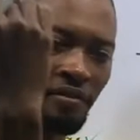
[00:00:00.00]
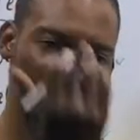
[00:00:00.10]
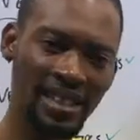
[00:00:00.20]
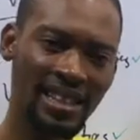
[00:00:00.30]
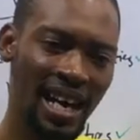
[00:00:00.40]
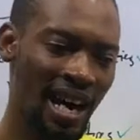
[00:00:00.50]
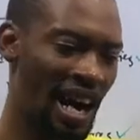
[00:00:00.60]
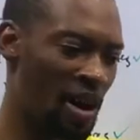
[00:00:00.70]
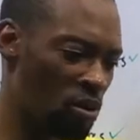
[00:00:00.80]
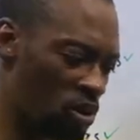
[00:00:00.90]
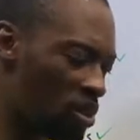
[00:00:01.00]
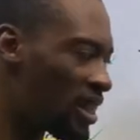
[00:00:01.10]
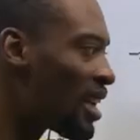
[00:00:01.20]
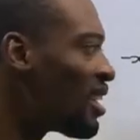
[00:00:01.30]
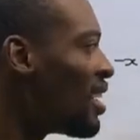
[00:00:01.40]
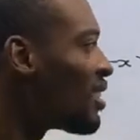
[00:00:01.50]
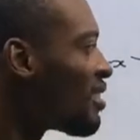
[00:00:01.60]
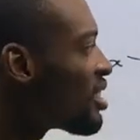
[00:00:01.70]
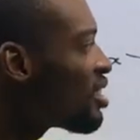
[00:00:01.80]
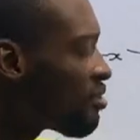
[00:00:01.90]
vertical and horizontal,
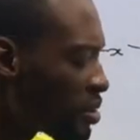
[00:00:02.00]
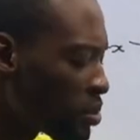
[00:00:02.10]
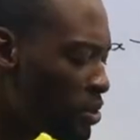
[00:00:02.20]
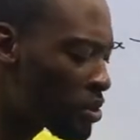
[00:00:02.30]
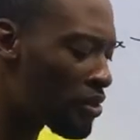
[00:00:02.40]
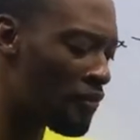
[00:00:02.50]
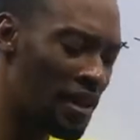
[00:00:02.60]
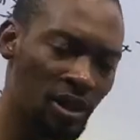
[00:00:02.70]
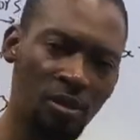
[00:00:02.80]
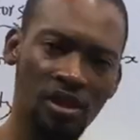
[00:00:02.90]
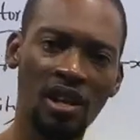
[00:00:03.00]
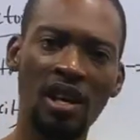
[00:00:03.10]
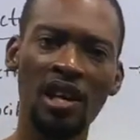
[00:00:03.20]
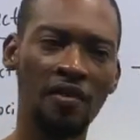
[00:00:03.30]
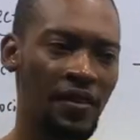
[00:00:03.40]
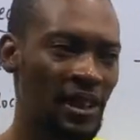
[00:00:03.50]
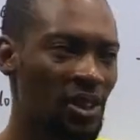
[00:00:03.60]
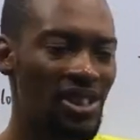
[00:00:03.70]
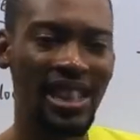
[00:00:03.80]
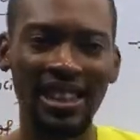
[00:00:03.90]
that is resolution of vectors.
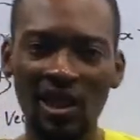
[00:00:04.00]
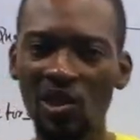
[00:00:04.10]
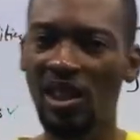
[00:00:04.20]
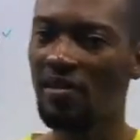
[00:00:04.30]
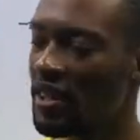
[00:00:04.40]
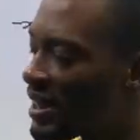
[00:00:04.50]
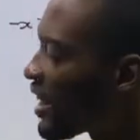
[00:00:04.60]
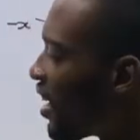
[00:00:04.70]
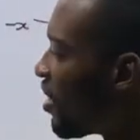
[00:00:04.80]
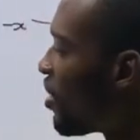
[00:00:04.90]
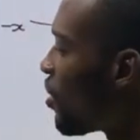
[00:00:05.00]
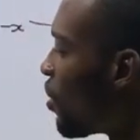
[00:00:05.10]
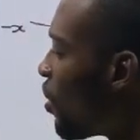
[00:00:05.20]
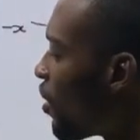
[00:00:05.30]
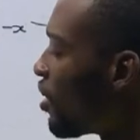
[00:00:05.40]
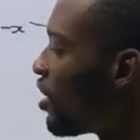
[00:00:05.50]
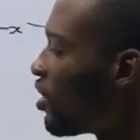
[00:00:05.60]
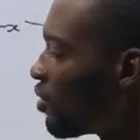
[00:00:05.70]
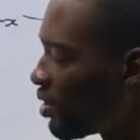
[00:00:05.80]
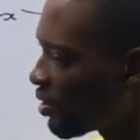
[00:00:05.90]
Vectors that are not in the vertical or
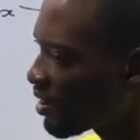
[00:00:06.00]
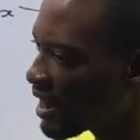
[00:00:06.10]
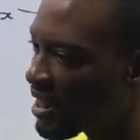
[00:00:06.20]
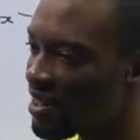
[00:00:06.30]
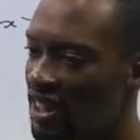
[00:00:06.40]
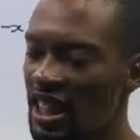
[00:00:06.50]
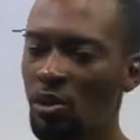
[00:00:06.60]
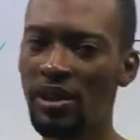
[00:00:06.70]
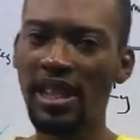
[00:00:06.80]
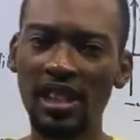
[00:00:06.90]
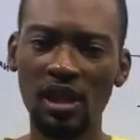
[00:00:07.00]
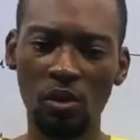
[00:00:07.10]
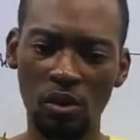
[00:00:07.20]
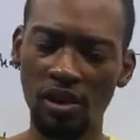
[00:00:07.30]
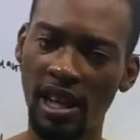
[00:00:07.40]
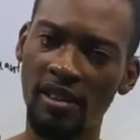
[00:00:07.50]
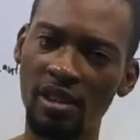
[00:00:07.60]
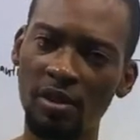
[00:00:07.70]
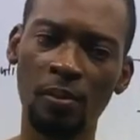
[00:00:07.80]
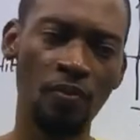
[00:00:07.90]
horizontal, trying to take them to those
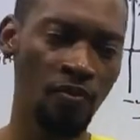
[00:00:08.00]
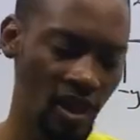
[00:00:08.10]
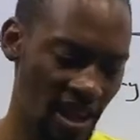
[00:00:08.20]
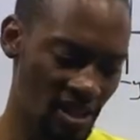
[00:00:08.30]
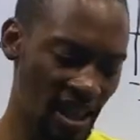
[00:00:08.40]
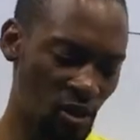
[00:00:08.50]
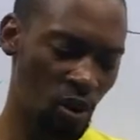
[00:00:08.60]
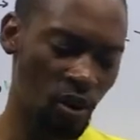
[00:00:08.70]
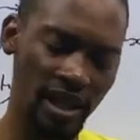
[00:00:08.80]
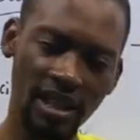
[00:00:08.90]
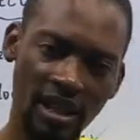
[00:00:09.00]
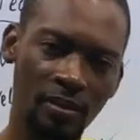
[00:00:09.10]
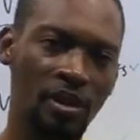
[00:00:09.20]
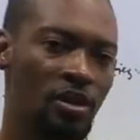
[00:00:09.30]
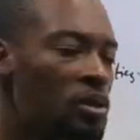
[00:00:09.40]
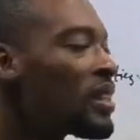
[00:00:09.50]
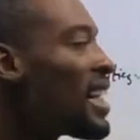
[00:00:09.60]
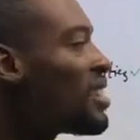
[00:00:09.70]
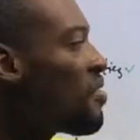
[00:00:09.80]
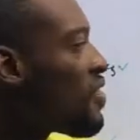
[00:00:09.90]
directions, I'm trying to collect them. So
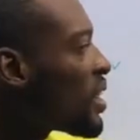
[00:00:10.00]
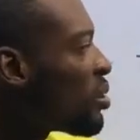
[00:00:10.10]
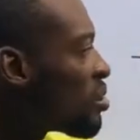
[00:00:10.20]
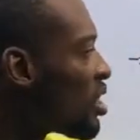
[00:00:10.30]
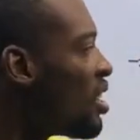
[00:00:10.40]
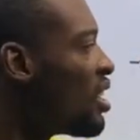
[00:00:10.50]
getting vectors